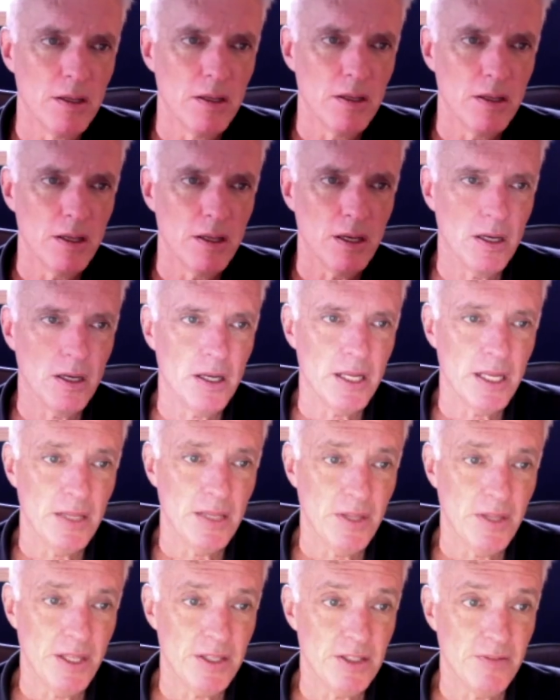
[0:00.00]
and
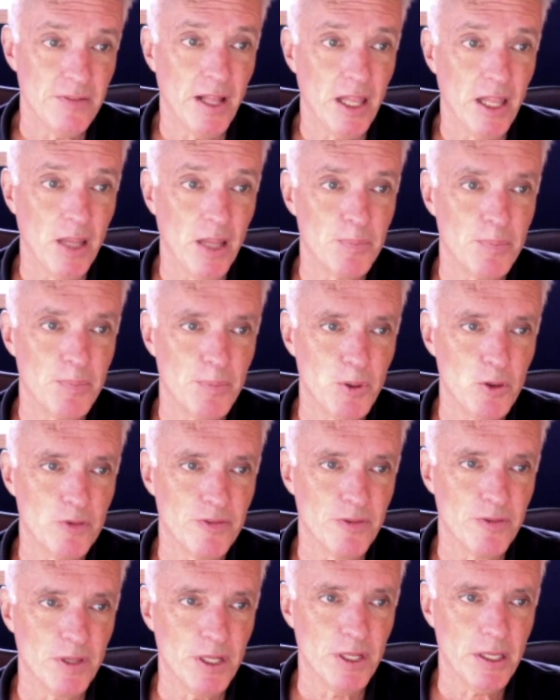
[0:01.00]
then developed
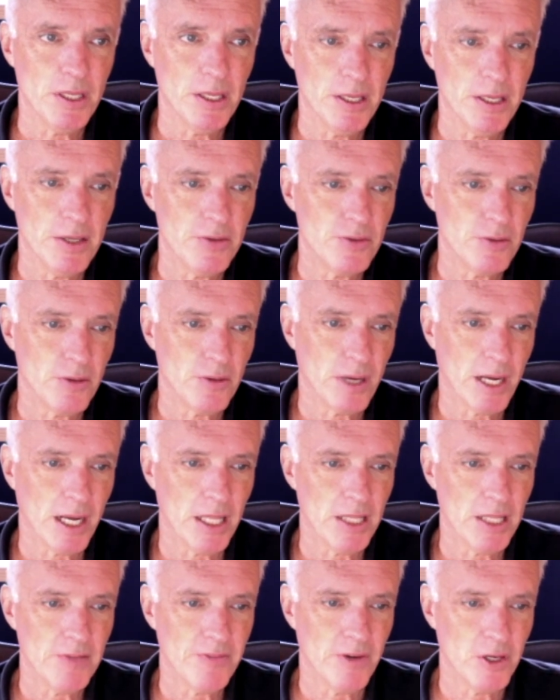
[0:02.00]
beautifully as a
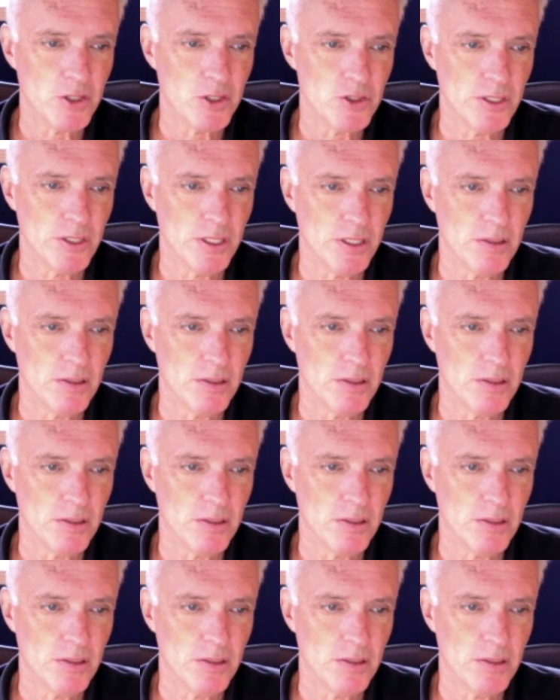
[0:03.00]
highly functioning.